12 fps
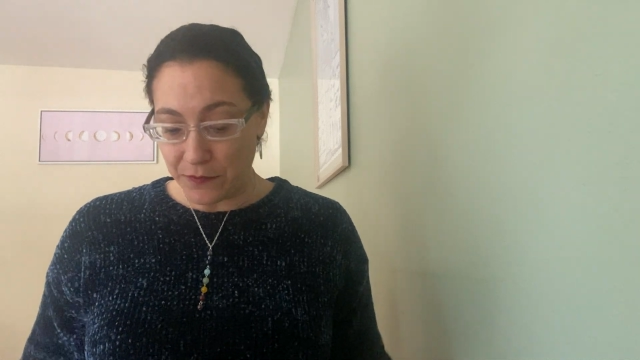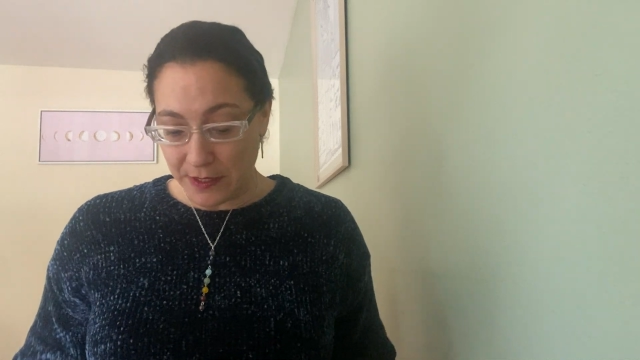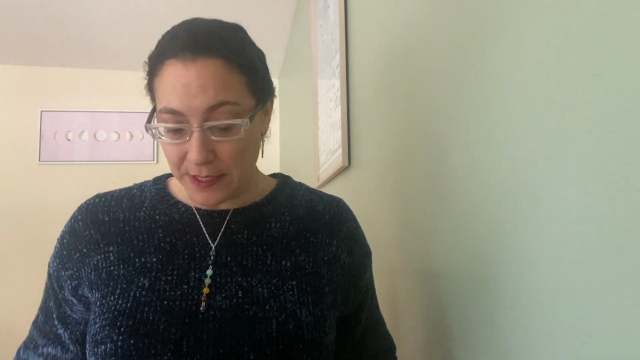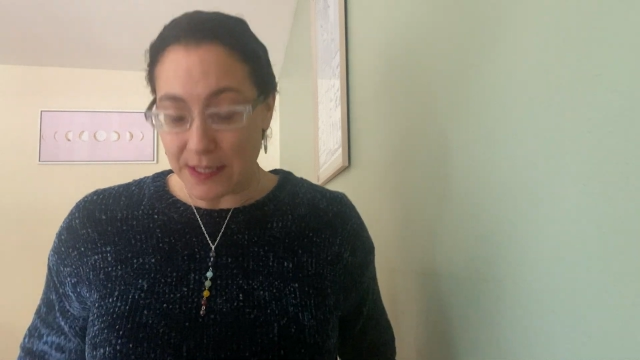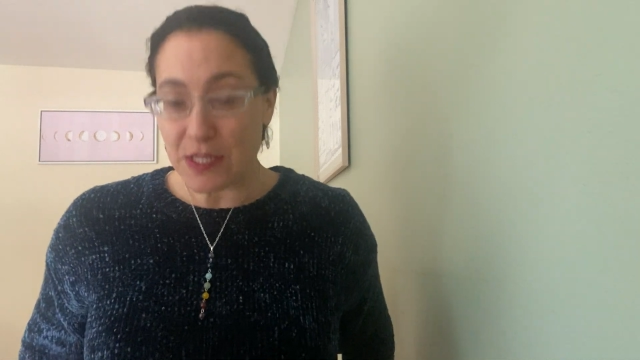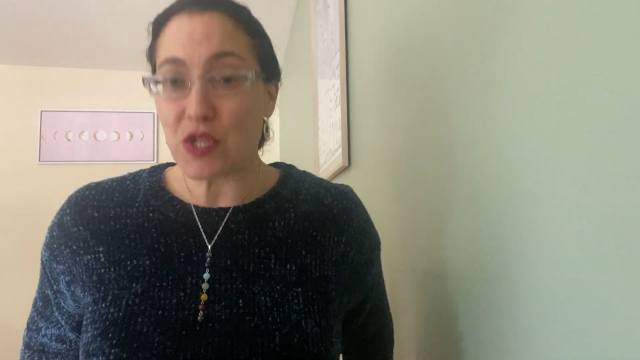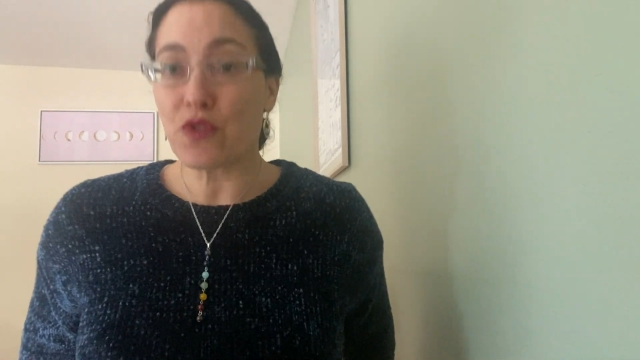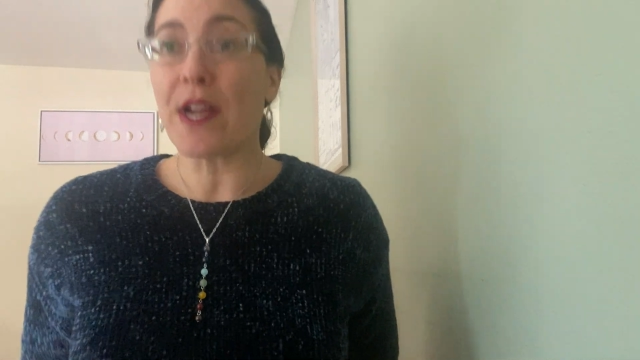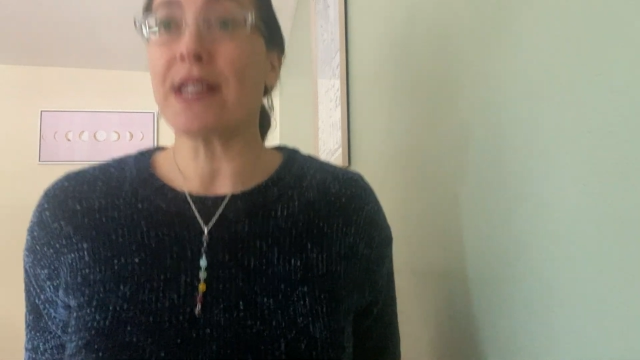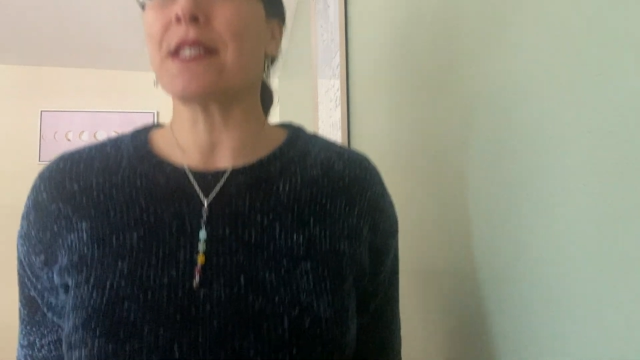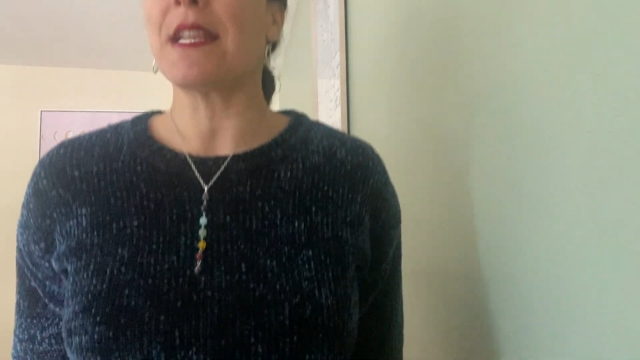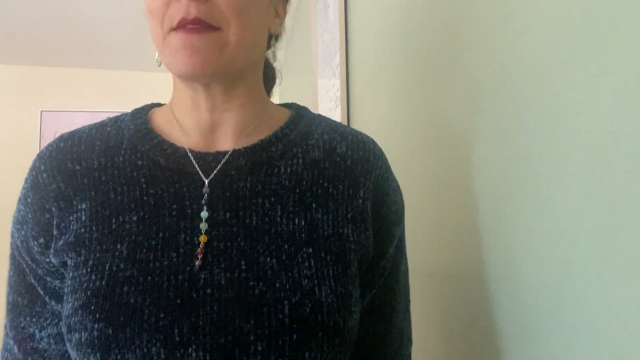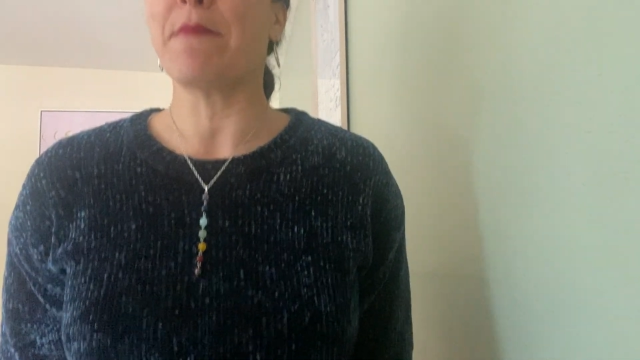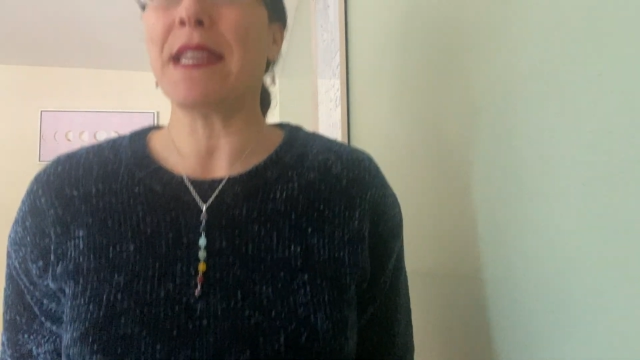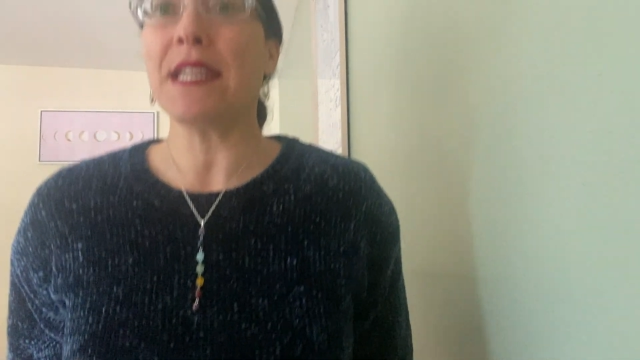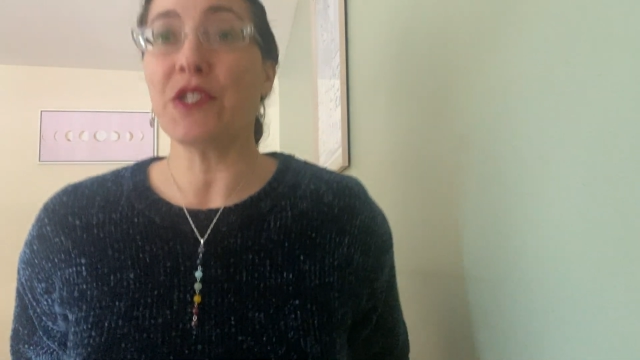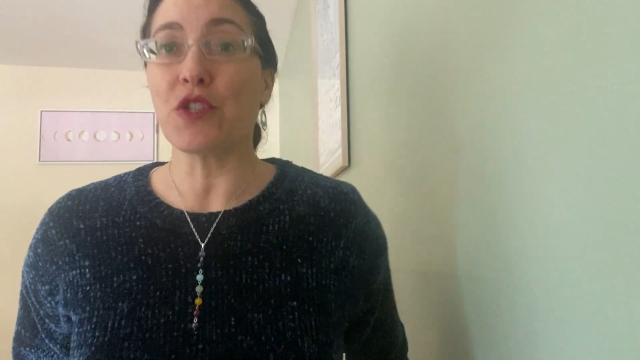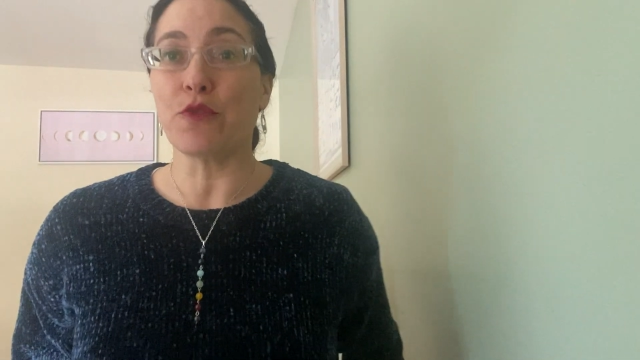feeling stressed like
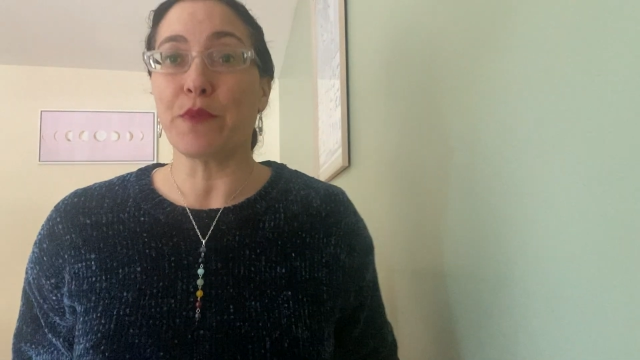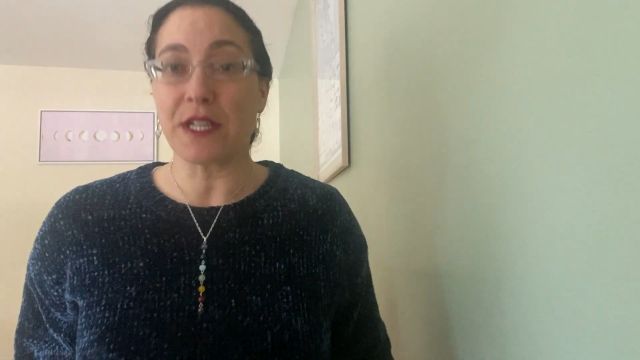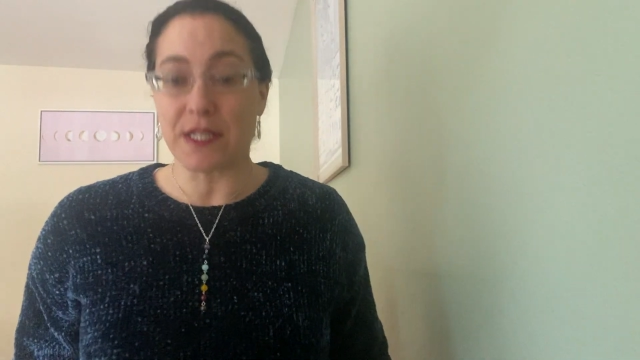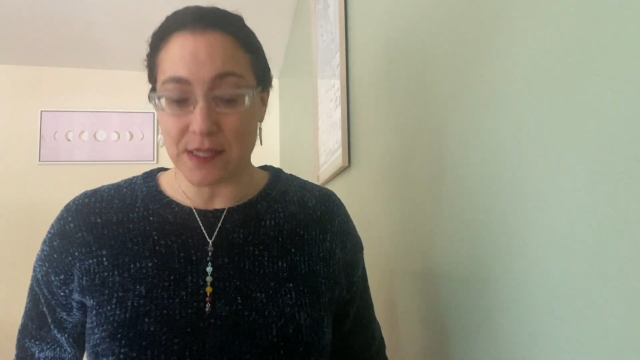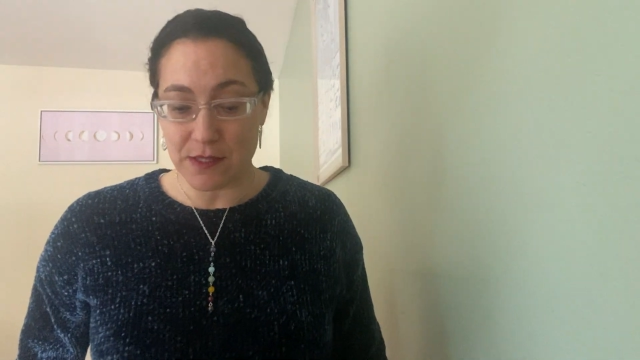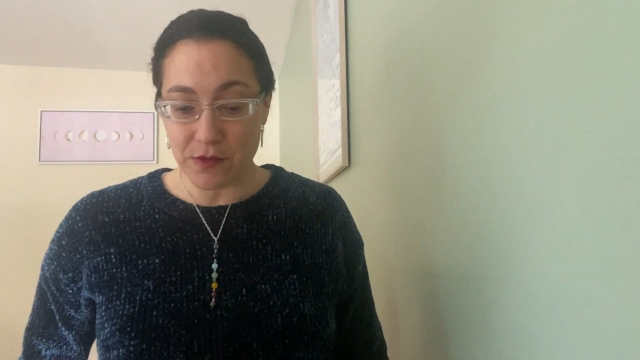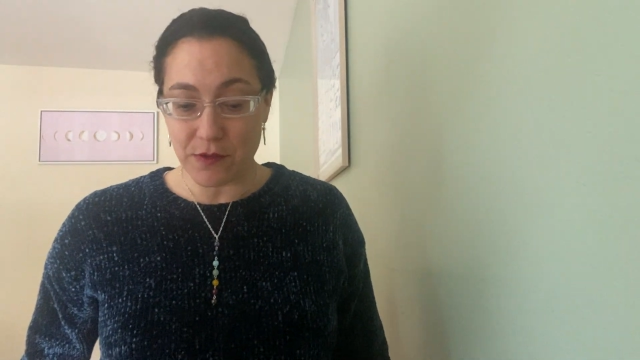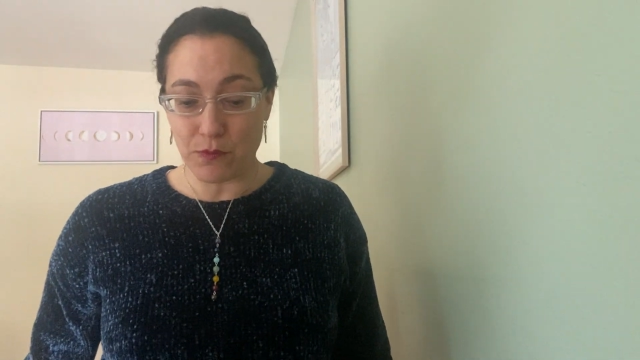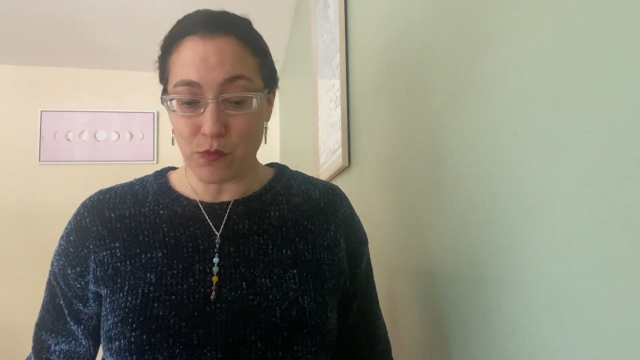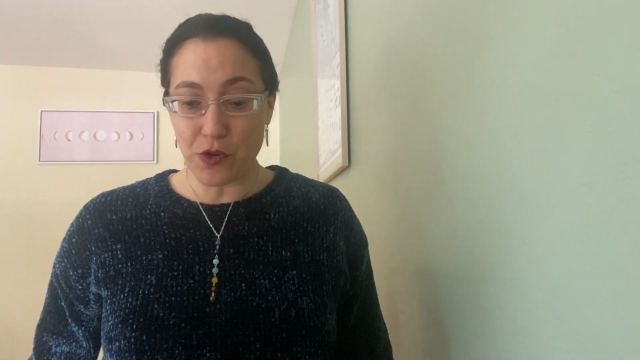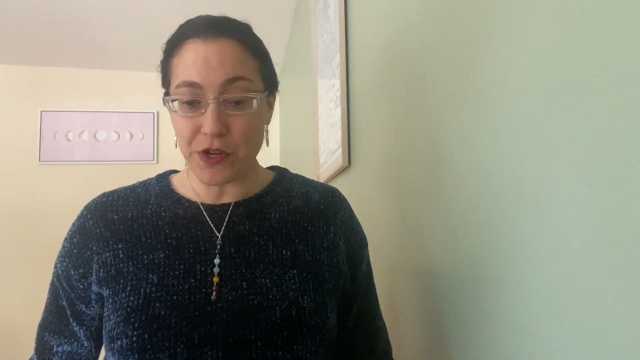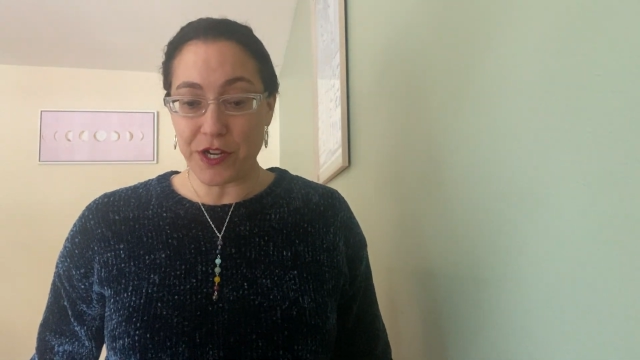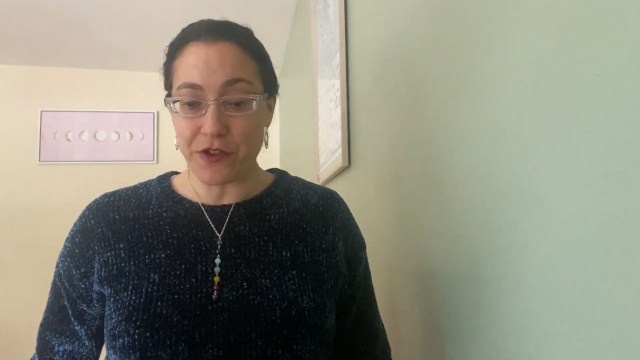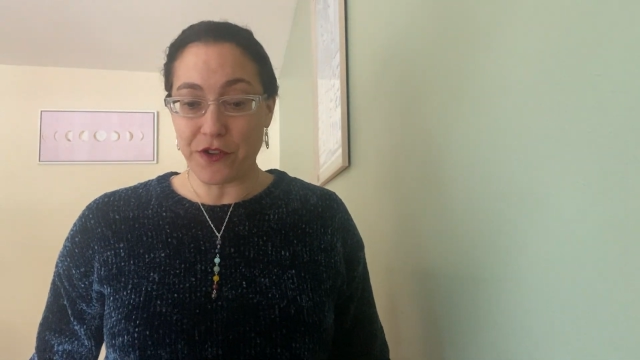many do because you're worried